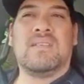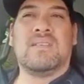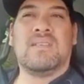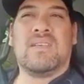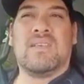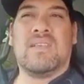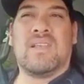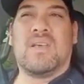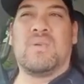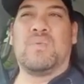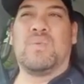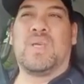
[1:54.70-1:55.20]

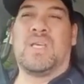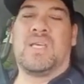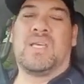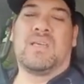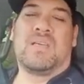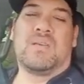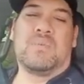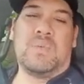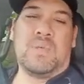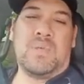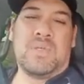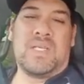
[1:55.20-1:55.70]
so that we
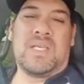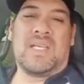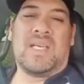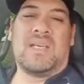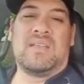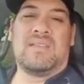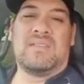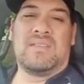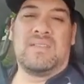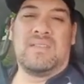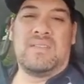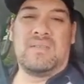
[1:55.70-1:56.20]
can
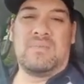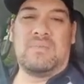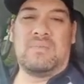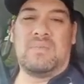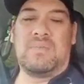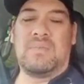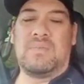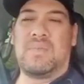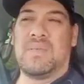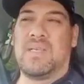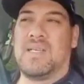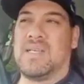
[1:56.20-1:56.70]
communicate to
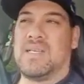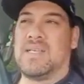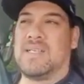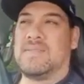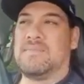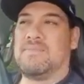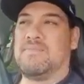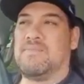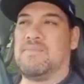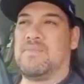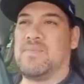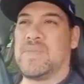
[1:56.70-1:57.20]
them
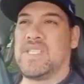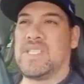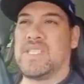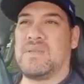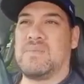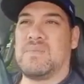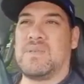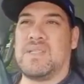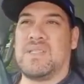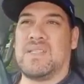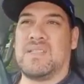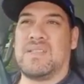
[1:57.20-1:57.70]
um,
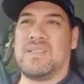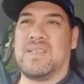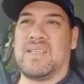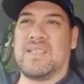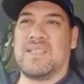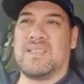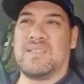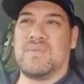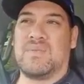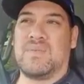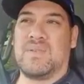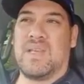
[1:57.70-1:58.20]
some of the
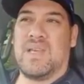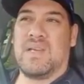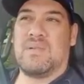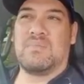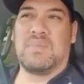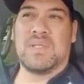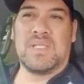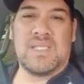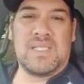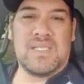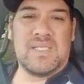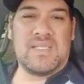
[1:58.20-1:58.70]
things our
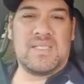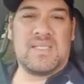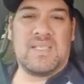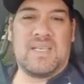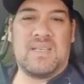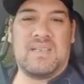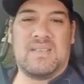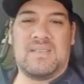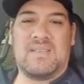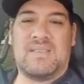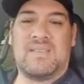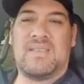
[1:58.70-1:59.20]
business
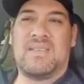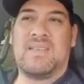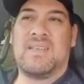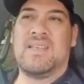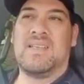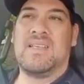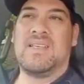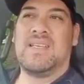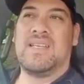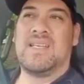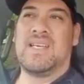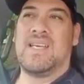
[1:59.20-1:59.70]
does,
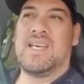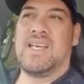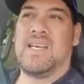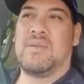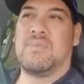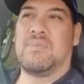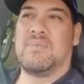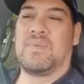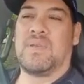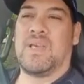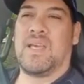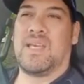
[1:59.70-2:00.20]

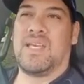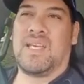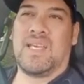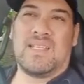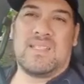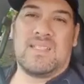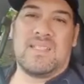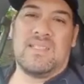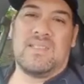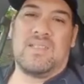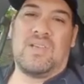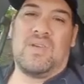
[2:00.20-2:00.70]
um, and
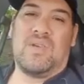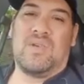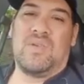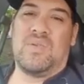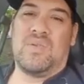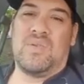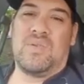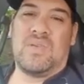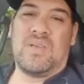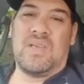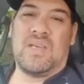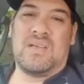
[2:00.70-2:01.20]
get to
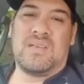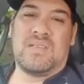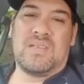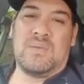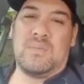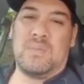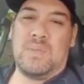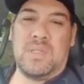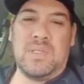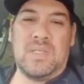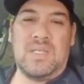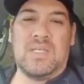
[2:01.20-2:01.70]
know our
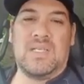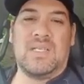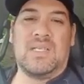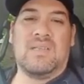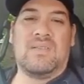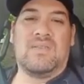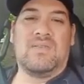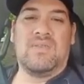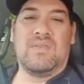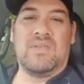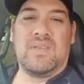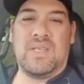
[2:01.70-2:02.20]

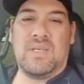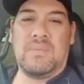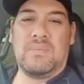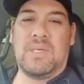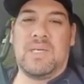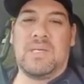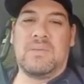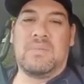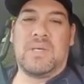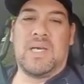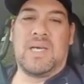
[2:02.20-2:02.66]
community through email